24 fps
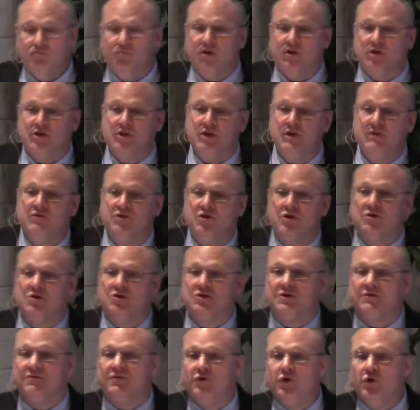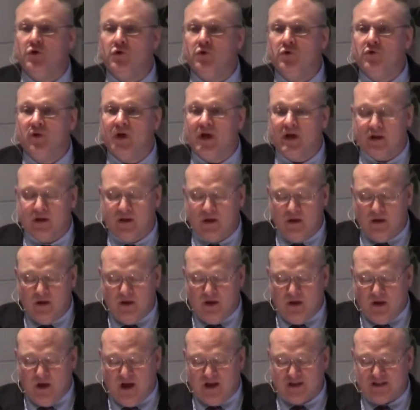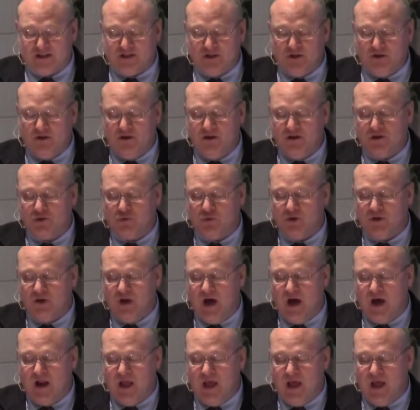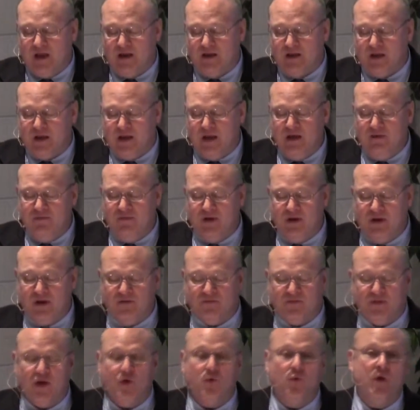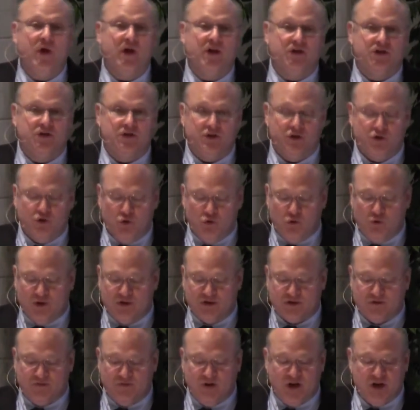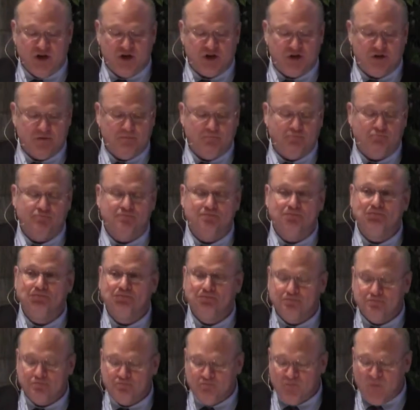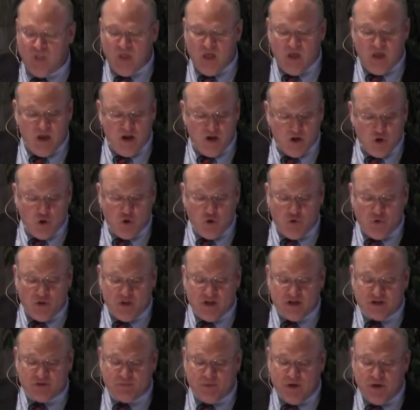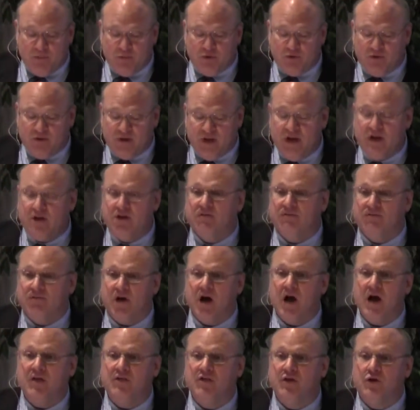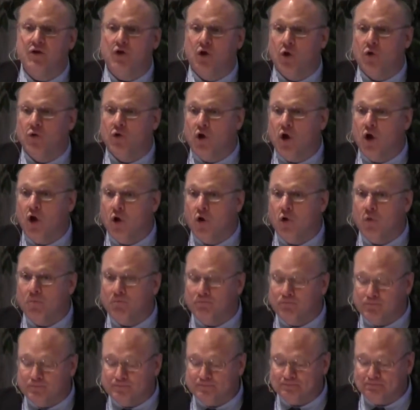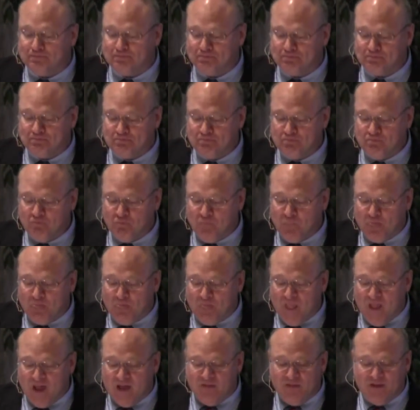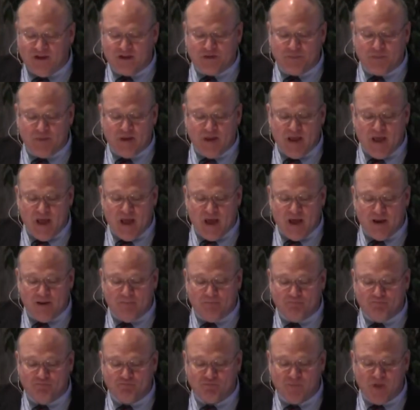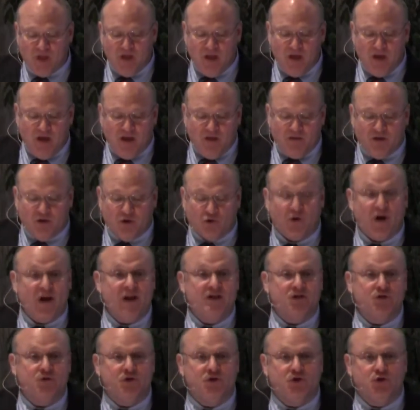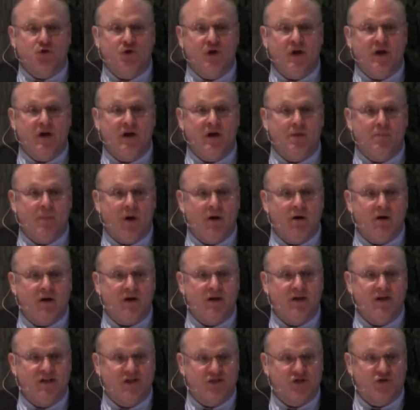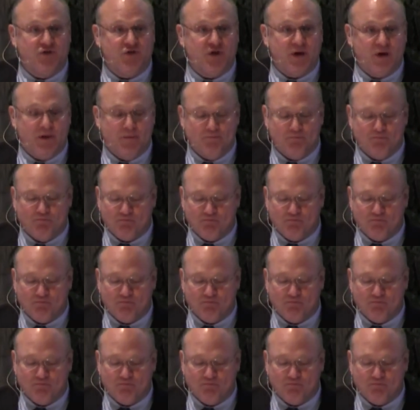But Chief Joseph knew that hostilities would not end even if they went to the new reservation. He knew that his people needed to find their own home. And thus began the greatest retreat in American history.